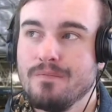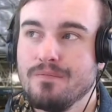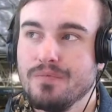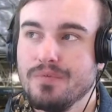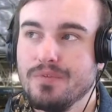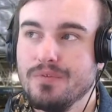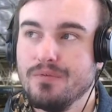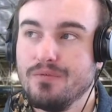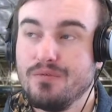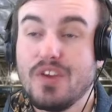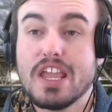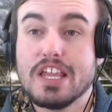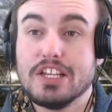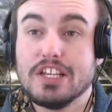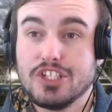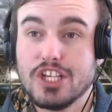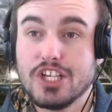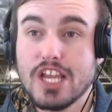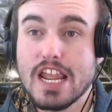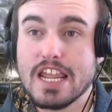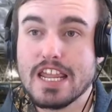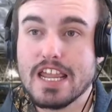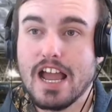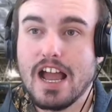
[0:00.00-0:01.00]

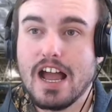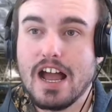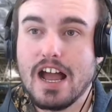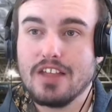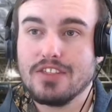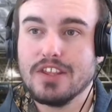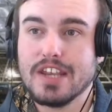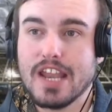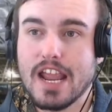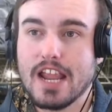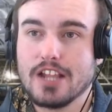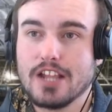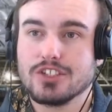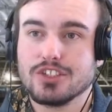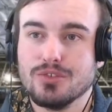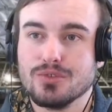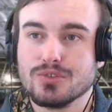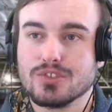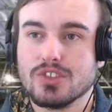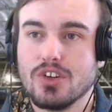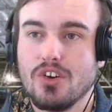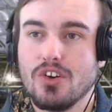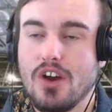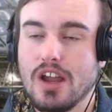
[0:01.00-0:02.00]
Fiji are the national
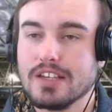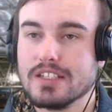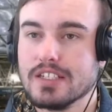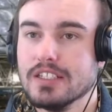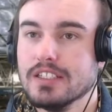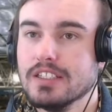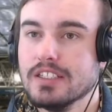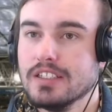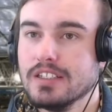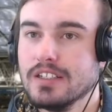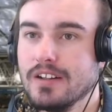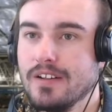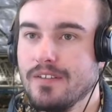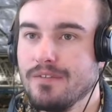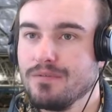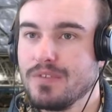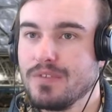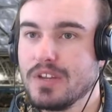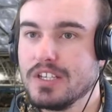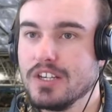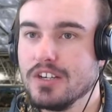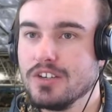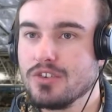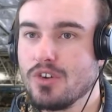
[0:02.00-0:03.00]
side.
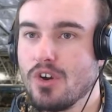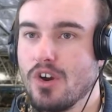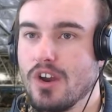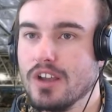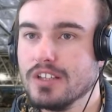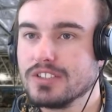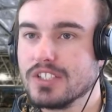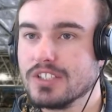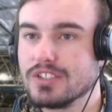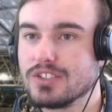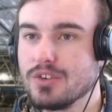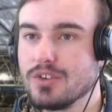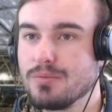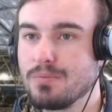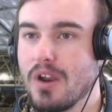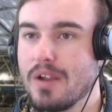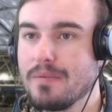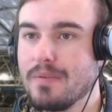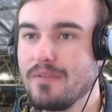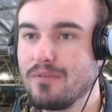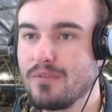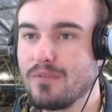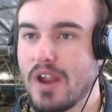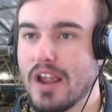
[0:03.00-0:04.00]
Fijian Drua is the Super
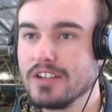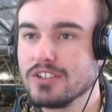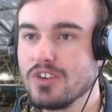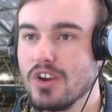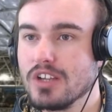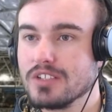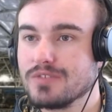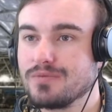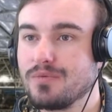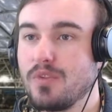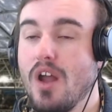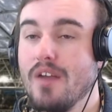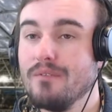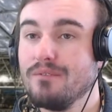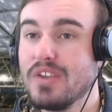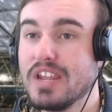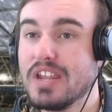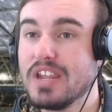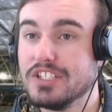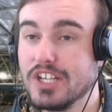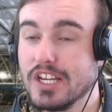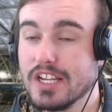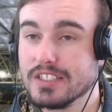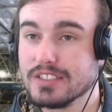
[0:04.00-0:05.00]
Rugby franchise. Flying
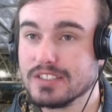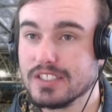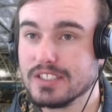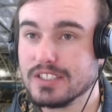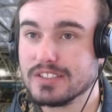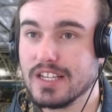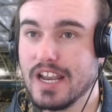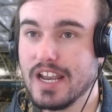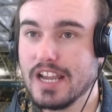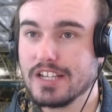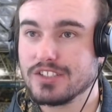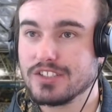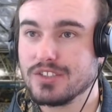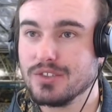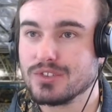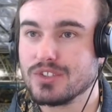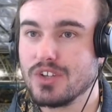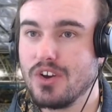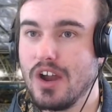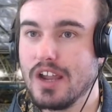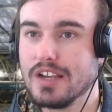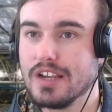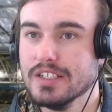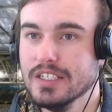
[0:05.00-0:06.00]
Fijians is the national
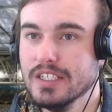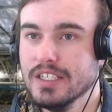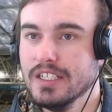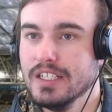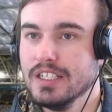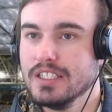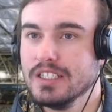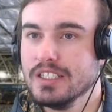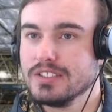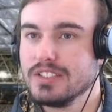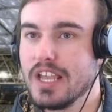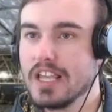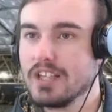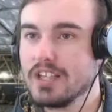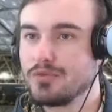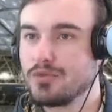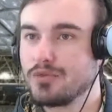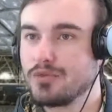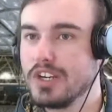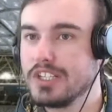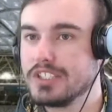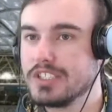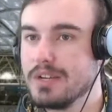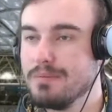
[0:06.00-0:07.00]
side. Says
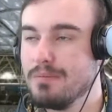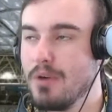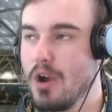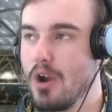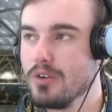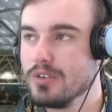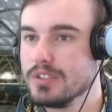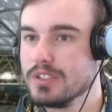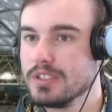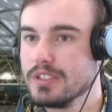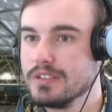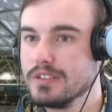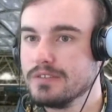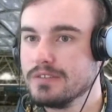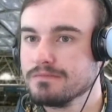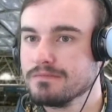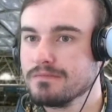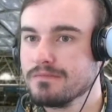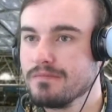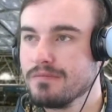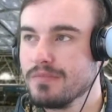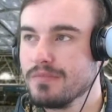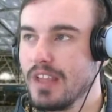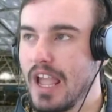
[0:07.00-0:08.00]
Freshy Boat.
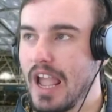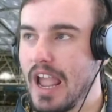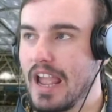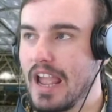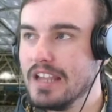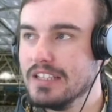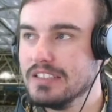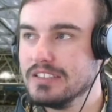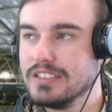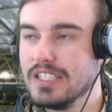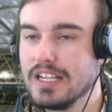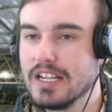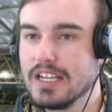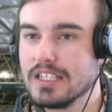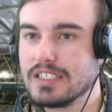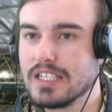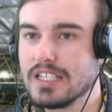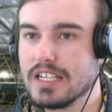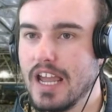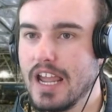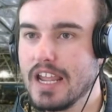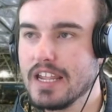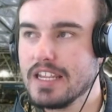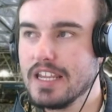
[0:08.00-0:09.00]
And dinner
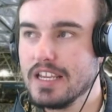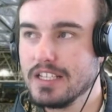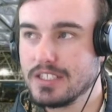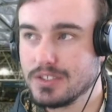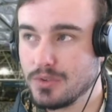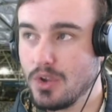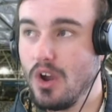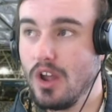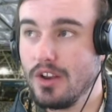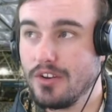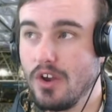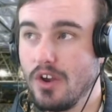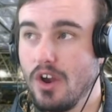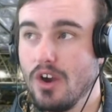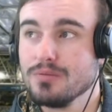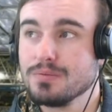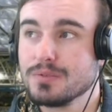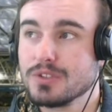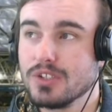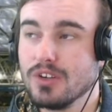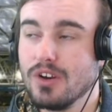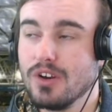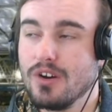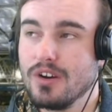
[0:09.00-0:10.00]
today, yes, I'd hope
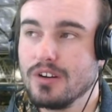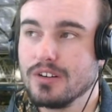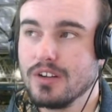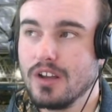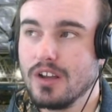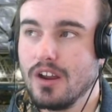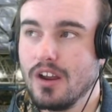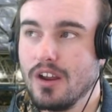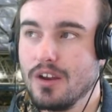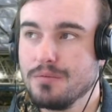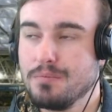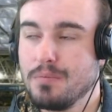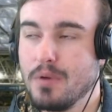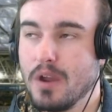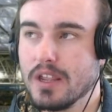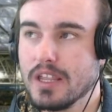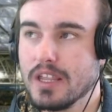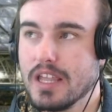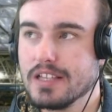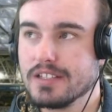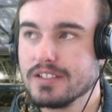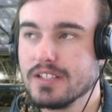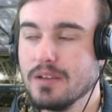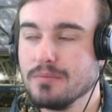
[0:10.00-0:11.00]
so. I hope I
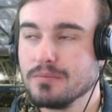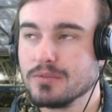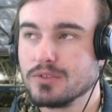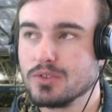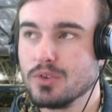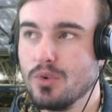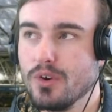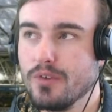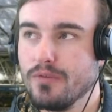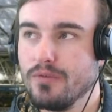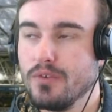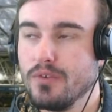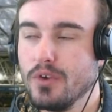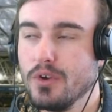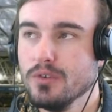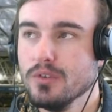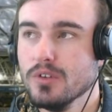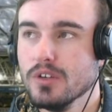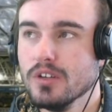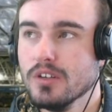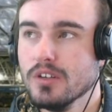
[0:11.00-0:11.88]
get some sort of food.